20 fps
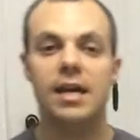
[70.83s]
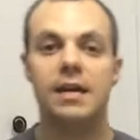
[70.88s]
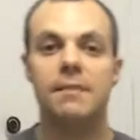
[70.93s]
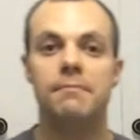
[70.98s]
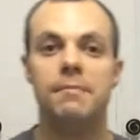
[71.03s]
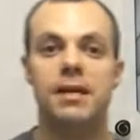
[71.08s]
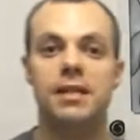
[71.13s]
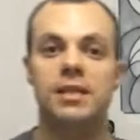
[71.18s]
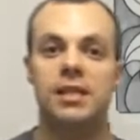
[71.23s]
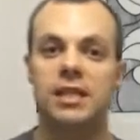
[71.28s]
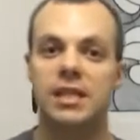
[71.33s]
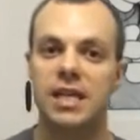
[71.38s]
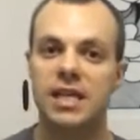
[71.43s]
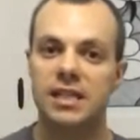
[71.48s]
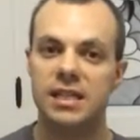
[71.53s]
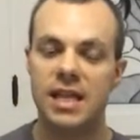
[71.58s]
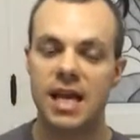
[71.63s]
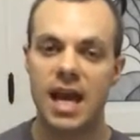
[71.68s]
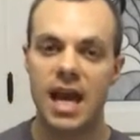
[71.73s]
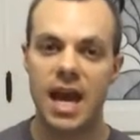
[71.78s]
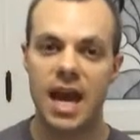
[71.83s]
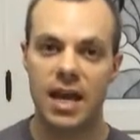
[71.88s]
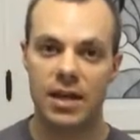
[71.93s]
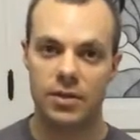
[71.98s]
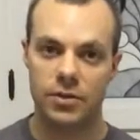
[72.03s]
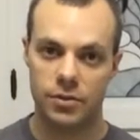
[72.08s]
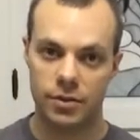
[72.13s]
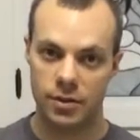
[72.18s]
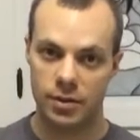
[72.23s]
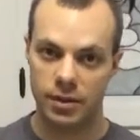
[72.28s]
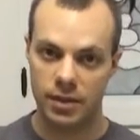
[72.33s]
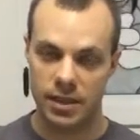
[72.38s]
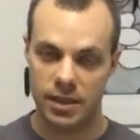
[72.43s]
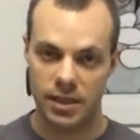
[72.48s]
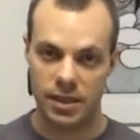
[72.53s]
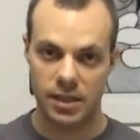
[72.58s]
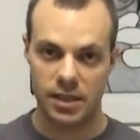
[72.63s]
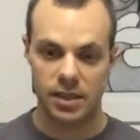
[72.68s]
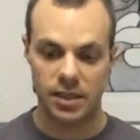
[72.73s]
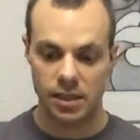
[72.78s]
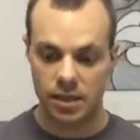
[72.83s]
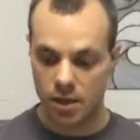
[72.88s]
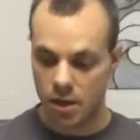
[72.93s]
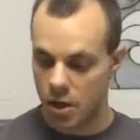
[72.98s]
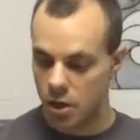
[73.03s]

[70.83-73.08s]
Makes it taste extra delicious.